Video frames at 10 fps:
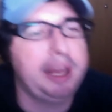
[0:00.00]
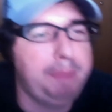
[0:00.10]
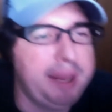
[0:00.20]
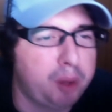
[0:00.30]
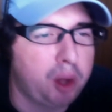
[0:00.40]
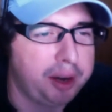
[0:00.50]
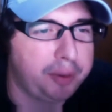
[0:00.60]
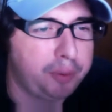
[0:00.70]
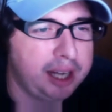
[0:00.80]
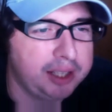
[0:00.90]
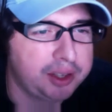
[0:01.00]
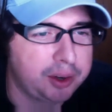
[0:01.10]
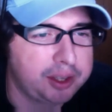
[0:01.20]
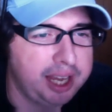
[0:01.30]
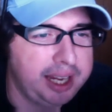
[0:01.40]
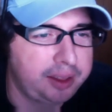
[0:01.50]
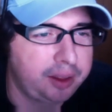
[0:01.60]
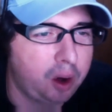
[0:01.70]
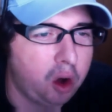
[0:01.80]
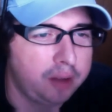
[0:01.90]
people on the roster to take
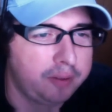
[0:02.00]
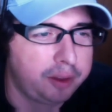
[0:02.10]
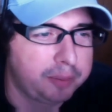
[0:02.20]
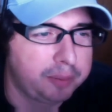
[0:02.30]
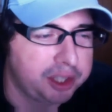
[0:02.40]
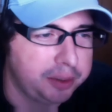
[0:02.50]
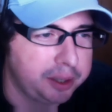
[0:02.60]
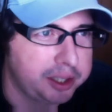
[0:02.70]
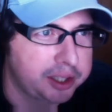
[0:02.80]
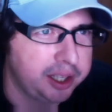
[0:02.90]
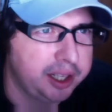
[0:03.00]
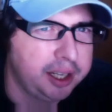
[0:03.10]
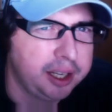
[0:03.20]
all of them seriously.